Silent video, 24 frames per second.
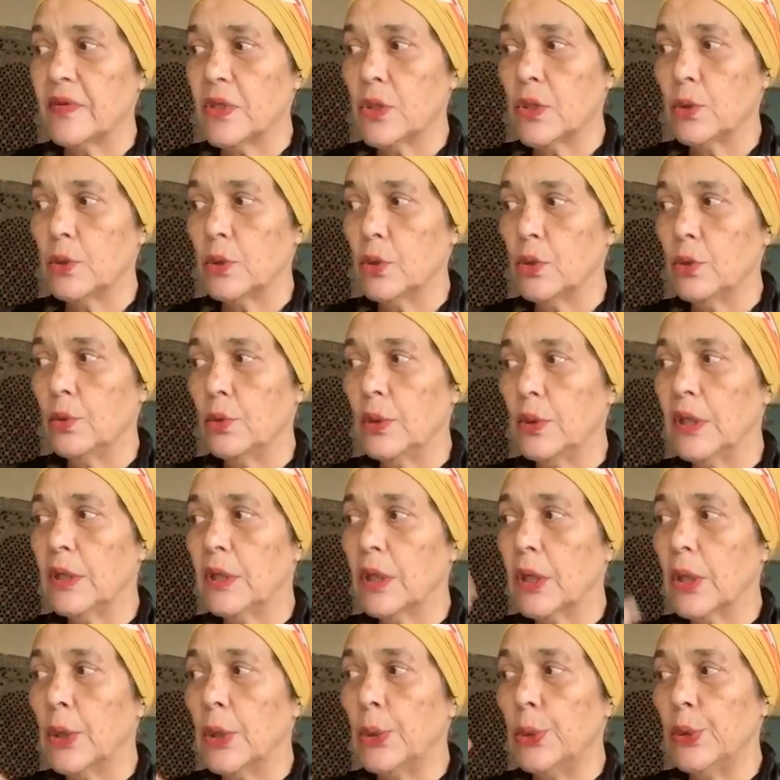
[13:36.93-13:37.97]
So to
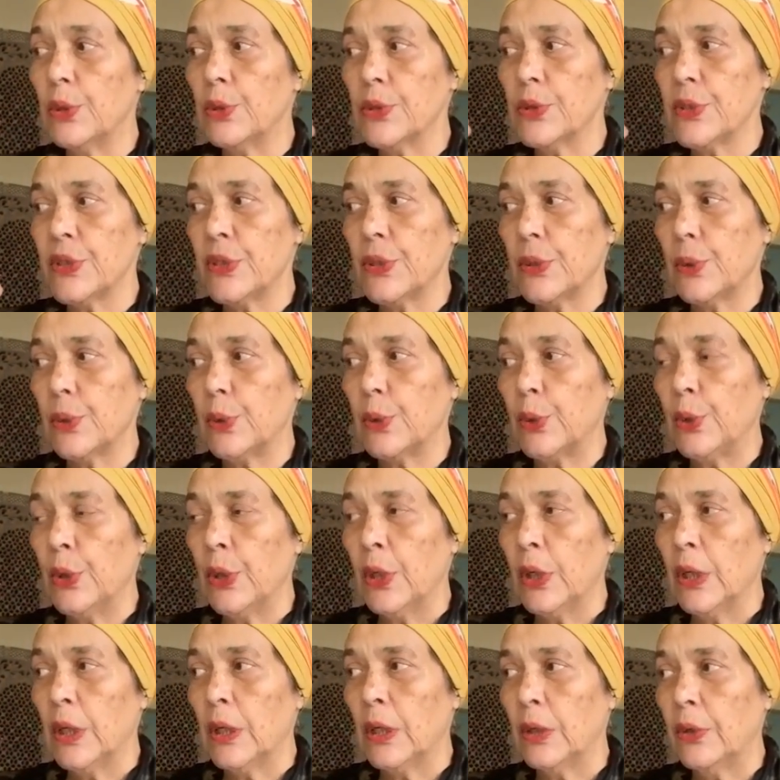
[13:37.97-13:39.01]
include also
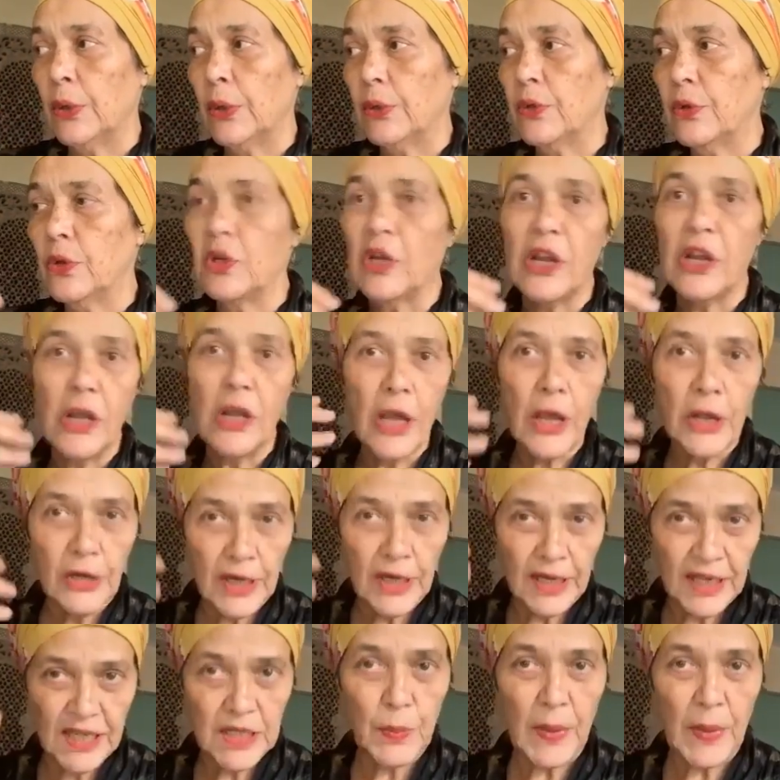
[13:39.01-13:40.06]
the
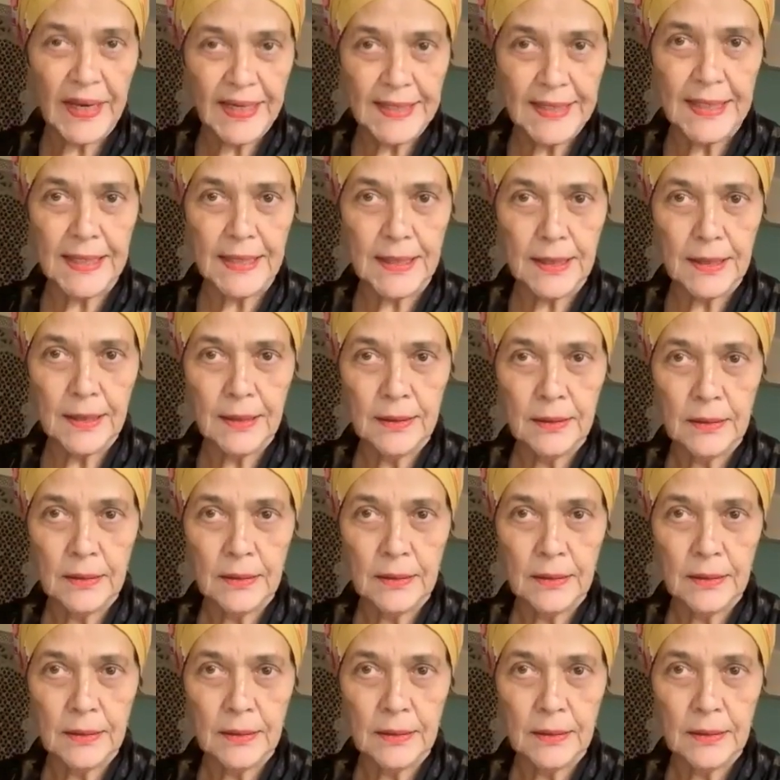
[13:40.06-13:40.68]
unexpected,